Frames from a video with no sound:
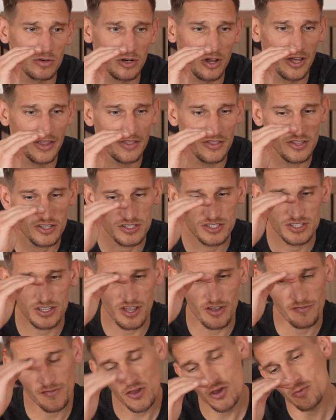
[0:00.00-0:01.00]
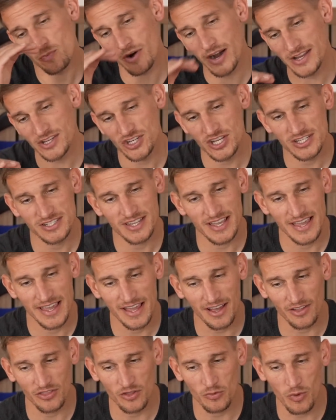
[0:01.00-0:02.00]
Like, there's a few branches to
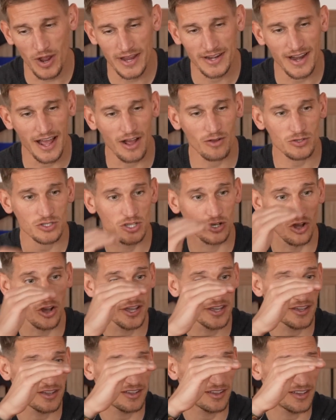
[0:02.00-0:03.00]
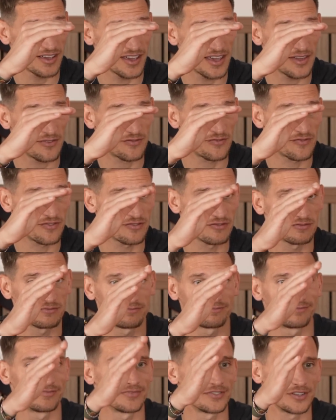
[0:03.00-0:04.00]
hit on the way down. So, like, if
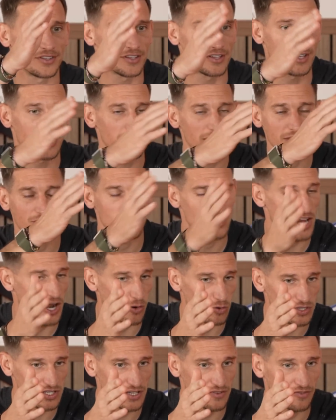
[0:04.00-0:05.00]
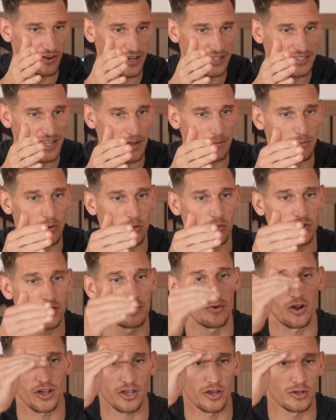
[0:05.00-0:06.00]
you leave Chelsea, for example, you
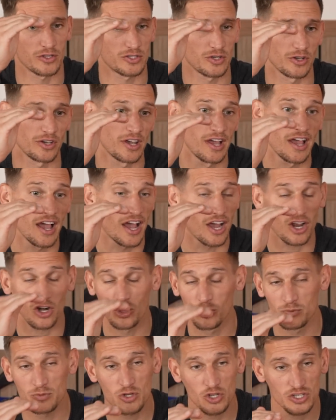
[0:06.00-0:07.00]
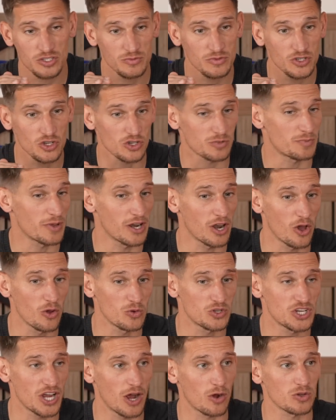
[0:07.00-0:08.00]
might go to a club just below
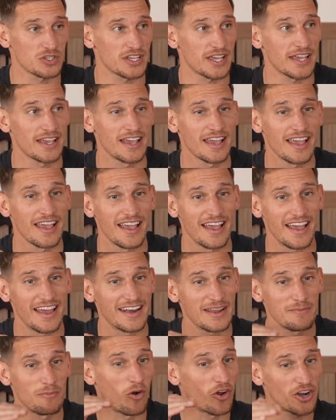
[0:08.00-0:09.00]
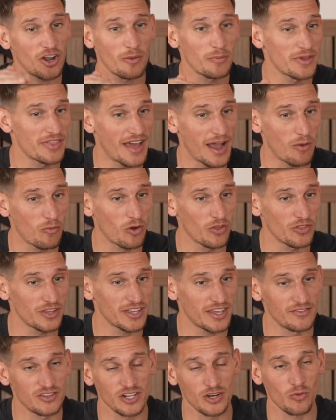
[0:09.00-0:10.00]
Chelsea, and it might not be that one that
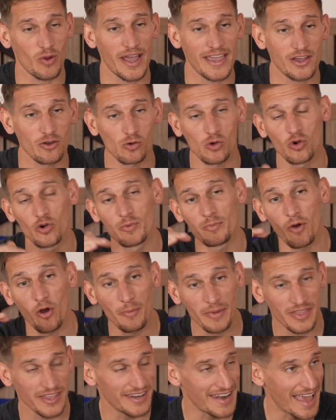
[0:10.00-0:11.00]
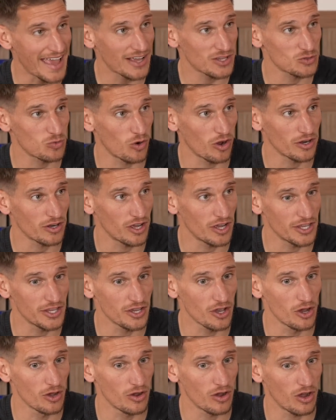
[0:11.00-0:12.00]
gives you the wake-up call. It might be the next one, and you
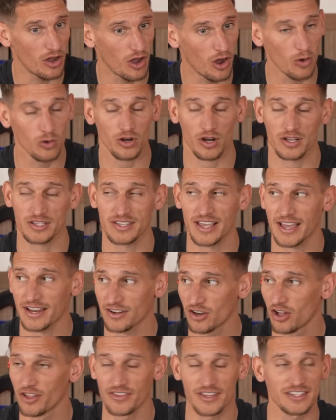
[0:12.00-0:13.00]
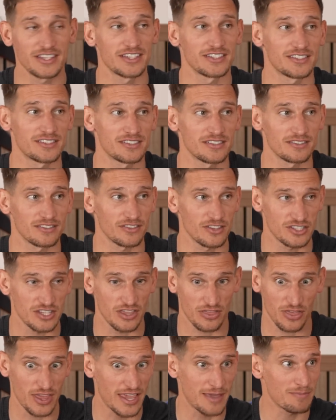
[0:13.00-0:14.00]
go, hold on a sec, like there's a
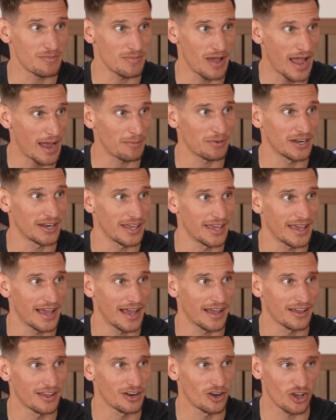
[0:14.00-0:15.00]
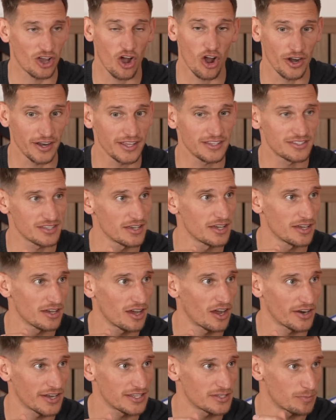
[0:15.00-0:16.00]
theme happening here. Yeah, exactly. Like,
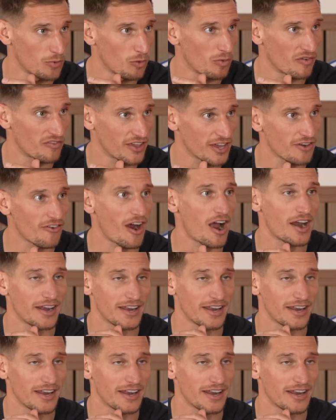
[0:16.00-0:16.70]
I need to pull my finger out.